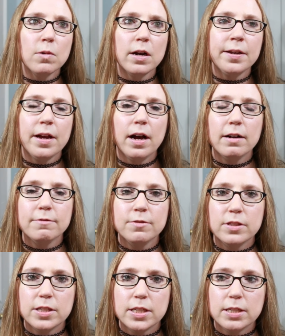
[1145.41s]
one
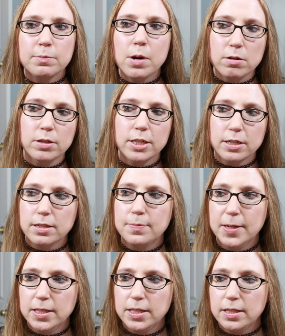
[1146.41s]
of the most
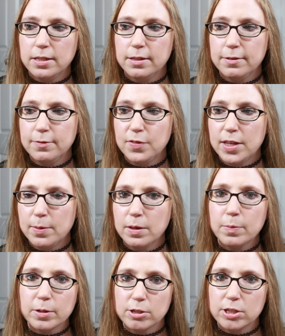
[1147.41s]
expensive
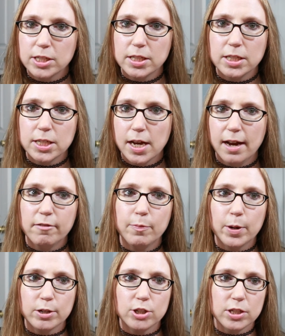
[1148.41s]
eBay purchases I've
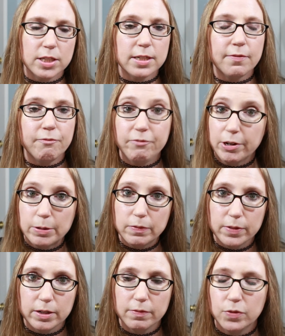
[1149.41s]
purchased in a very,
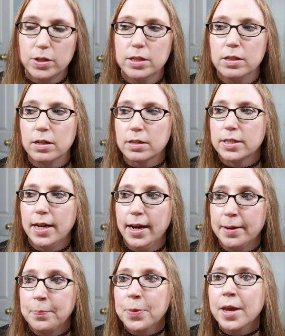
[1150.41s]
very, very long
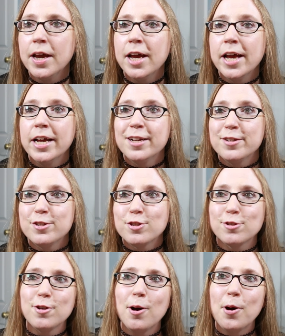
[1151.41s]
time.
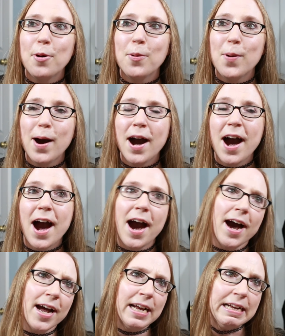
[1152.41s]
So
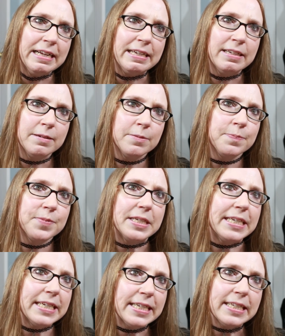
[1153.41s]
I'm
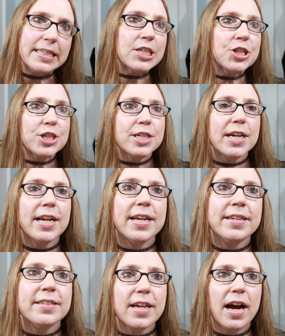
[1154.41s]
eating dinner
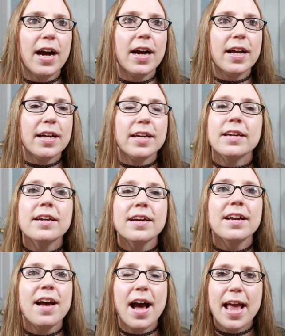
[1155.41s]
and I
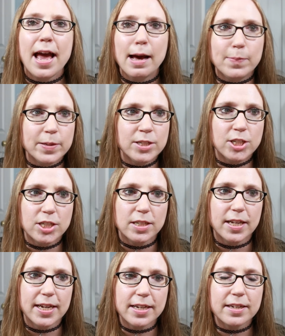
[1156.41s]
I happened to
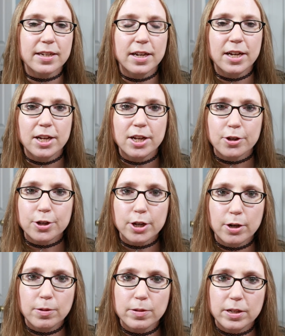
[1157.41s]
like
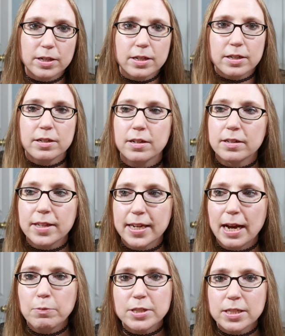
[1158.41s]
go look,
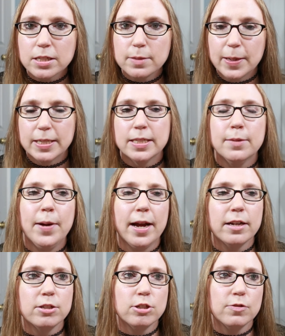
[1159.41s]
like I wasn't expecting the
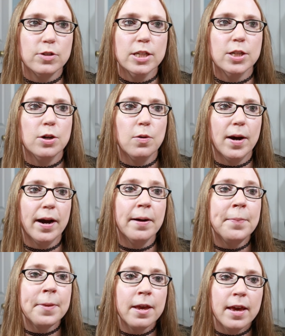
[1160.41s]
package for a little
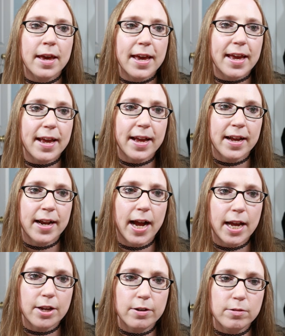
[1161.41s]
while. And
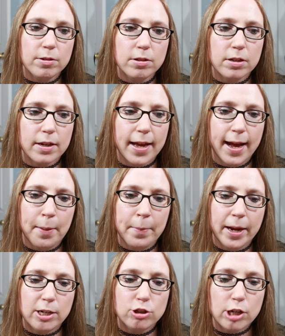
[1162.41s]
I go to look at
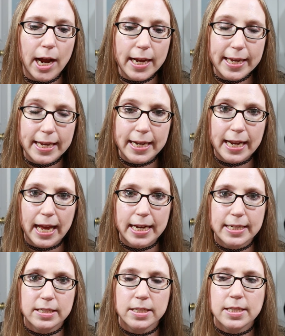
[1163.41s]
my tracking
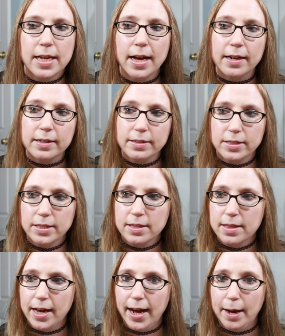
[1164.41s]
and it says
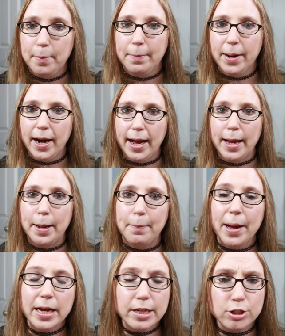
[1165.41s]
that my
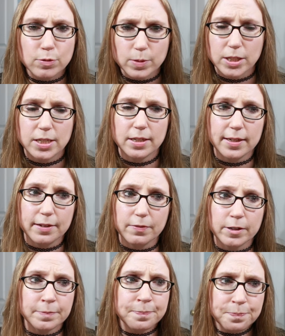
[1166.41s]
package was
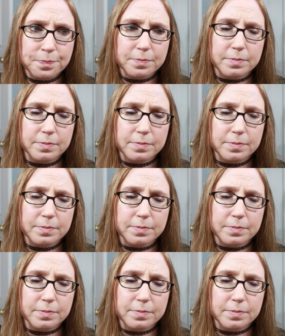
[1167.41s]
delivered.